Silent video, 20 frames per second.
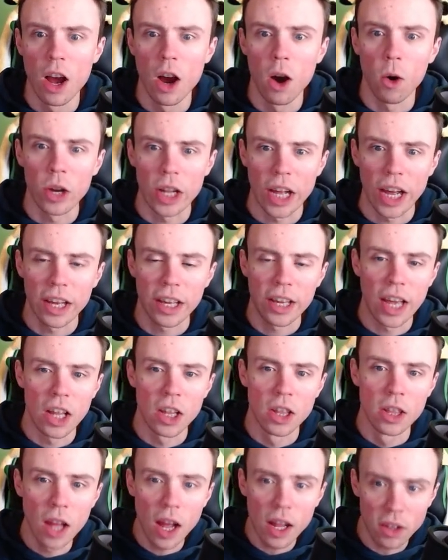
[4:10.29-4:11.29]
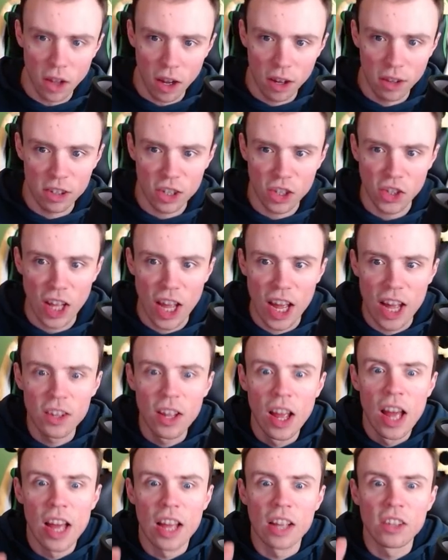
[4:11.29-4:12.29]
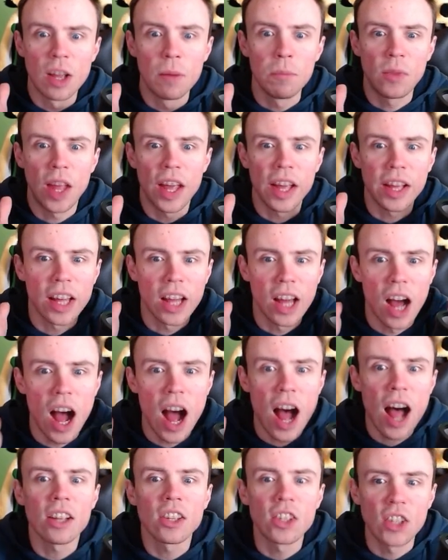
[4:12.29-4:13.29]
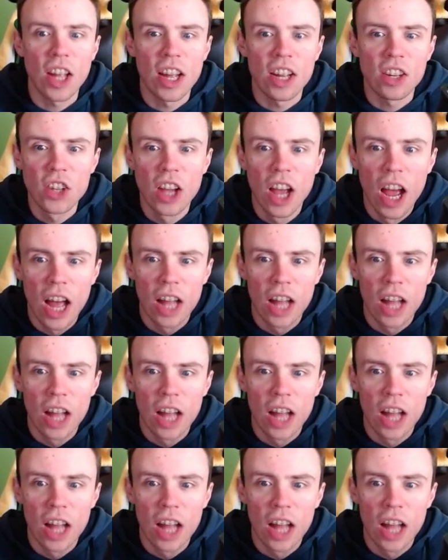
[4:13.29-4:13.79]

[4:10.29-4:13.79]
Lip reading: What I cannot understand is him taking a hostage